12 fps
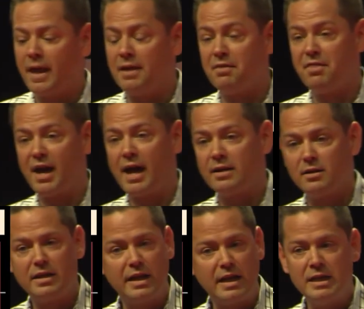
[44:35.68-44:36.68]
And
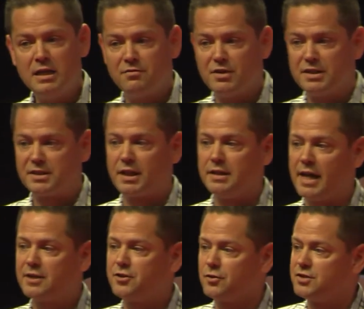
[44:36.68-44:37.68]
any of these
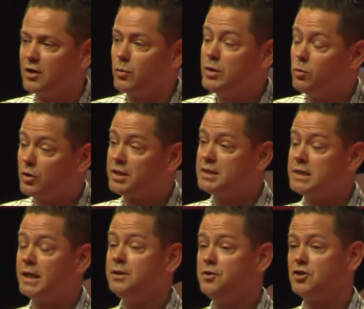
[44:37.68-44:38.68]
connectors that we will
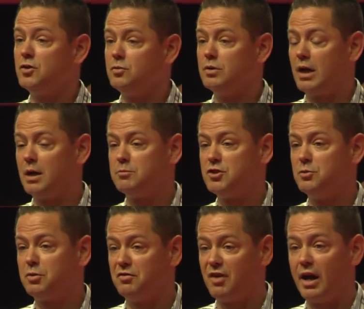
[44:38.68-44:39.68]
continue to
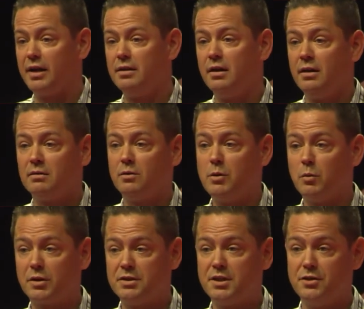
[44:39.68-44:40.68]
provide, that we
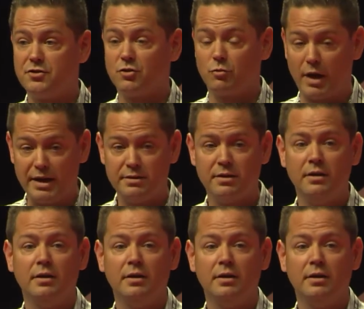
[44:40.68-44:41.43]
will continue to write